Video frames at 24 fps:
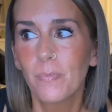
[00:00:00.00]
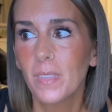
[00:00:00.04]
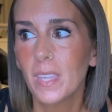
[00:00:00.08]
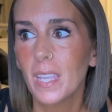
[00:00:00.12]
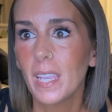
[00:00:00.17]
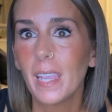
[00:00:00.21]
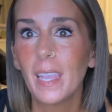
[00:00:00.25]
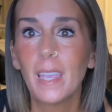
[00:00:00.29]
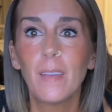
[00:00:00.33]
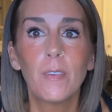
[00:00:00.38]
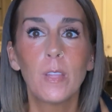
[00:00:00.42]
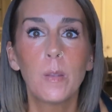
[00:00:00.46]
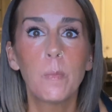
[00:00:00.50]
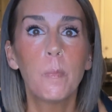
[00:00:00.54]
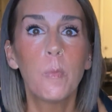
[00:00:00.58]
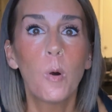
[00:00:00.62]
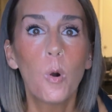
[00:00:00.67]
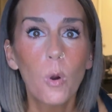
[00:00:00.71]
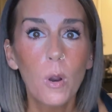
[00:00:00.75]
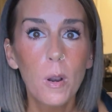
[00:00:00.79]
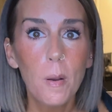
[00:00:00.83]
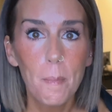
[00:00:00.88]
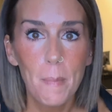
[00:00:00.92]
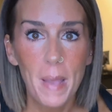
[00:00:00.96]
even
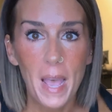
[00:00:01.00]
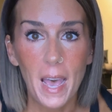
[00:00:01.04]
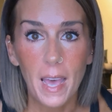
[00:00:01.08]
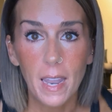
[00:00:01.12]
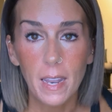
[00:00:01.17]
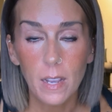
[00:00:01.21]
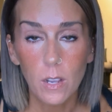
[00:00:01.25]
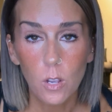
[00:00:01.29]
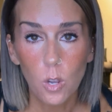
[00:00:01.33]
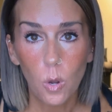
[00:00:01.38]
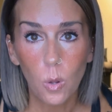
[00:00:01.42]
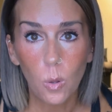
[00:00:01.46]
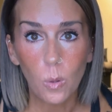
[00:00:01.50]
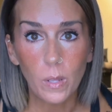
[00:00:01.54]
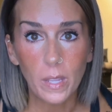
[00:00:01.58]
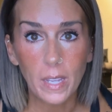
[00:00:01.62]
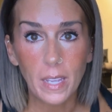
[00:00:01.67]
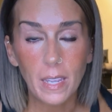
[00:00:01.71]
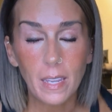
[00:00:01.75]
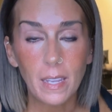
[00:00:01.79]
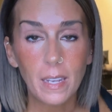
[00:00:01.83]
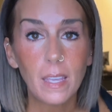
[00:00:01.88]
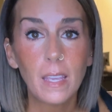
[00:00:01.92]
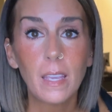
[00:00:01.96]
more mad at
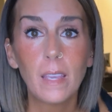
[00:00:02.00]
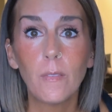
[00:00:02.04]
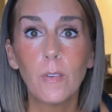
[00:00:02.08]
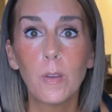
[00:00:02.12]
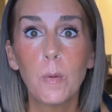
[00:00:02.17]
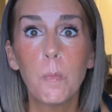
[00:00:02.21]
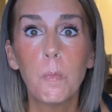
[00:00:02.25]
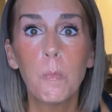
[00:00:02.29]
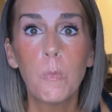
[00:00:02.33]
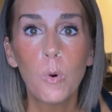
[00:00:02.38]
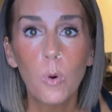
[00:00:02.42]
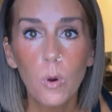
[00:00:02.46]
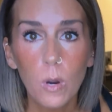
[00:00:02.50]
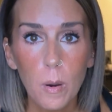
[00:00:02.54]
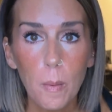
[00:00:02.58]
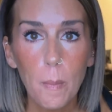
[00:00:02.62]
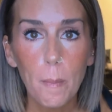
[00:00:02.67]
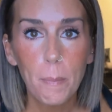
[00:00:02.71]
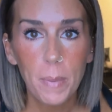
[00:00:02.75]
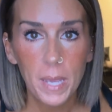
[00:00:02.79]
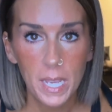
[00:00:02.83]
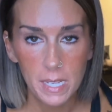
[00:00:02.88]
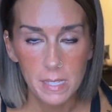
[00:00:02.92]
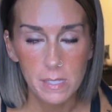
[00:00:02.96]
Colleen, even more
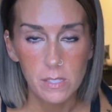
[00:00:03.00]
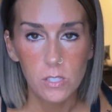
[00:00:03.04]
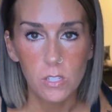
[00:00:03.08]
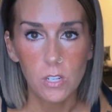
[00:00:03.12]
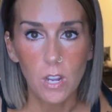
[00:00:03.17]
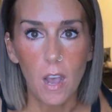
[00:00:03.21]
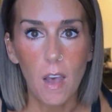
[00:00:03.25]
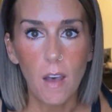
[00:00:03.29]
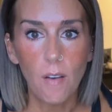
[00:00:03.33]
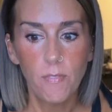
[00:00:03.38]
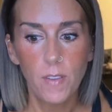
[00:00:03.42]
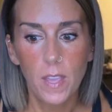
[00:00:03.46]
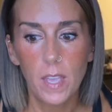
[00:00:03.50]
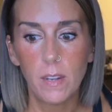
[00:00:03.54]
pissed off,